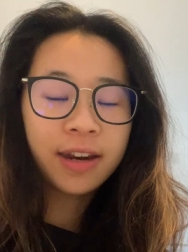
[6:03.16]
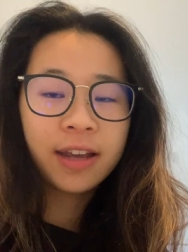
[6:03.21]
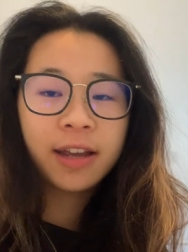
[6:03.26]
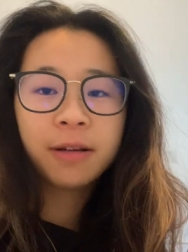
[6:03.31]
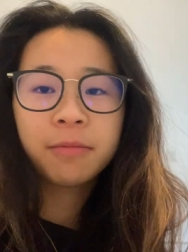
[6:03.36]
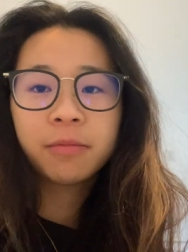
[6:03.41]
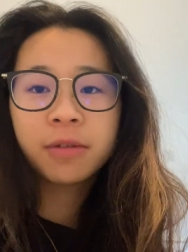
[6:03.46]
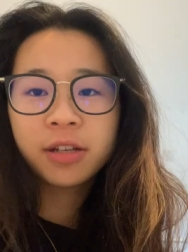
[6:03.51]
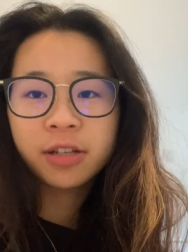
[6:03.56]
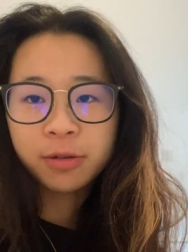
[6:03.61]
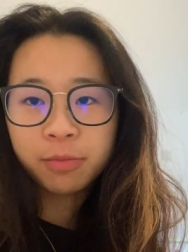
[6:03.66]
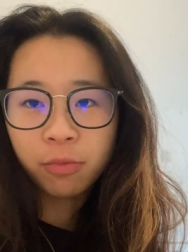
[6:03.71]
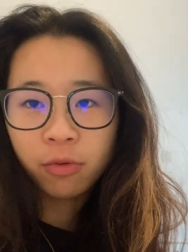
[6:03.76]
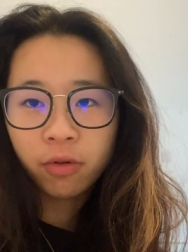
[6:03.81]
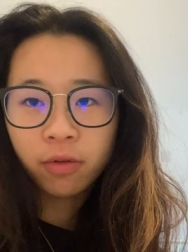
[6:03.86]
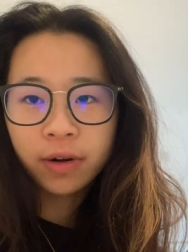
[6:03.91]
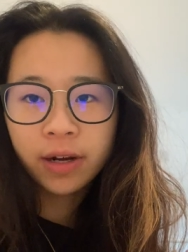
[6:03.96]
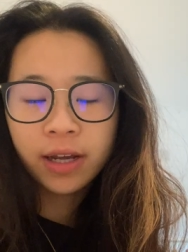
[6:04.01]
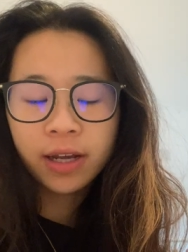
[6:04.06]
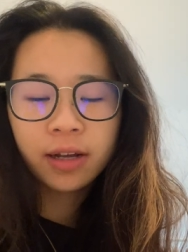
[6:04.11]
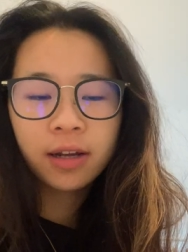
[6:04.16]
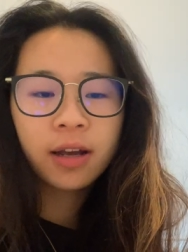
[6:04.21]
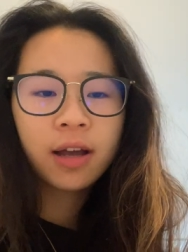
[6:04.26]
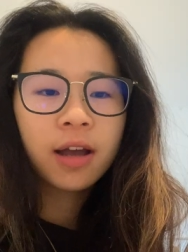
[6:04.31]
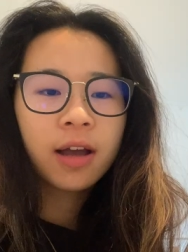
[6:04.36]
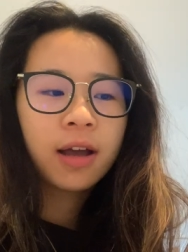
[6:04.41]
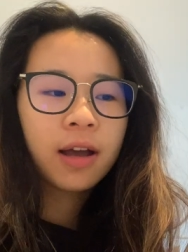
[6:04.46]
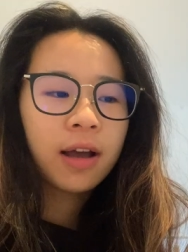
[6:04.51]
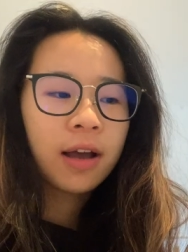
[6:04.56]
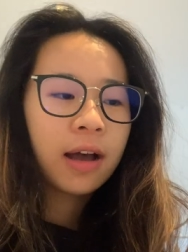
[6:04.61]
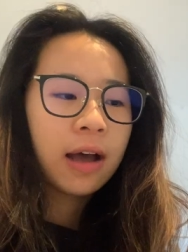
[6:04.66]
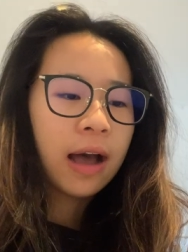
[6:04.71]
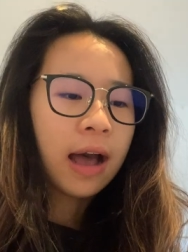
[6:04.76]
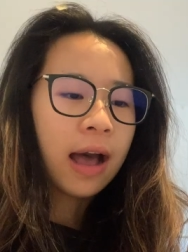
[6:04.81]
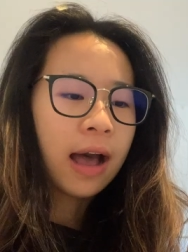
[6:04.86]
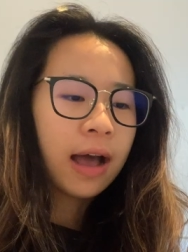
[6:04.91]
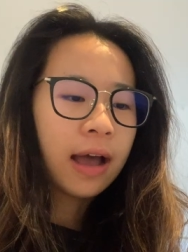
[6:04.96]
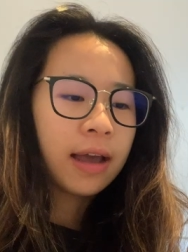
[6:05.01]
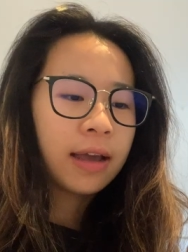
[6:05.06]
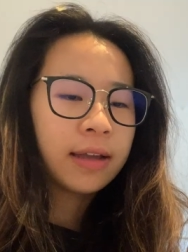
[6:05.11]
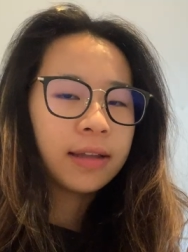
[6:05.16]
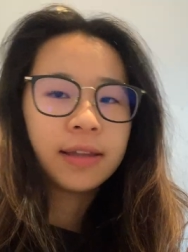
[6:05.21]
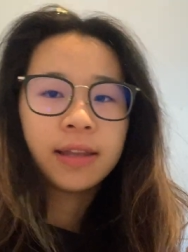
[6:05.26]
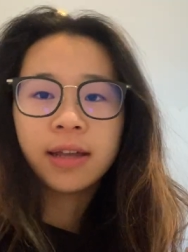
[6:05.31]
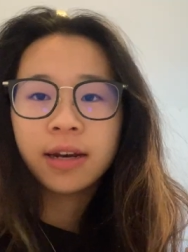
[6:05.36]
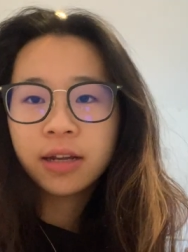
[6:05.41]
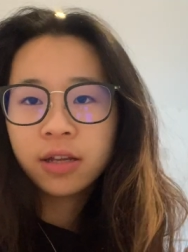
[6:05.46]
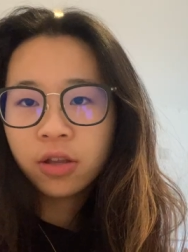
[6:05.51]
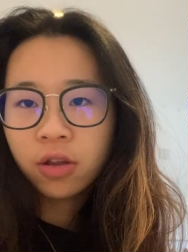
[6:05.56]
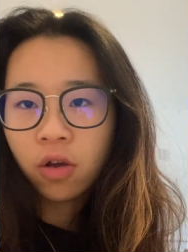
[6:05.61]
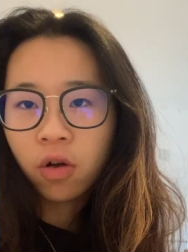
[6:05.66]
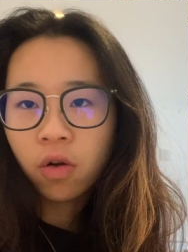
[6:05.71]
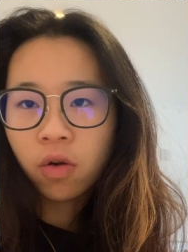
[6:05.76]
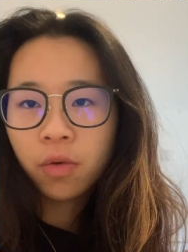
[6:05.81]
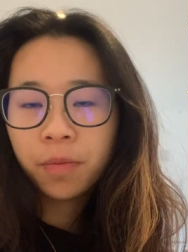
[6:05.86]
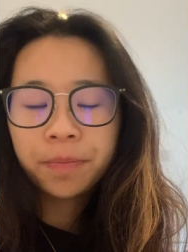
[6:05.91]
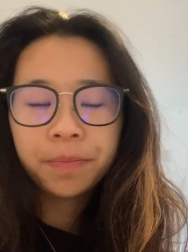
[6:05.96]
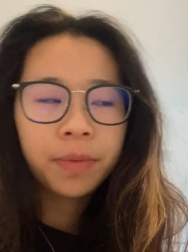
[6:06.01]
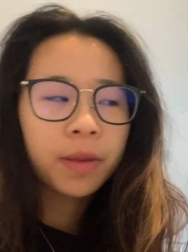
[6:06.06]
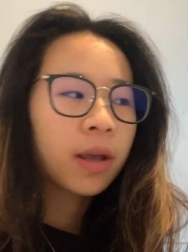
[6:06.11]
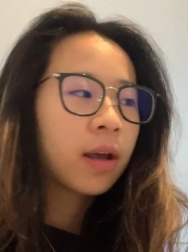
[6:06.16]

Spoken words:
a.m. this morning. I didn't know.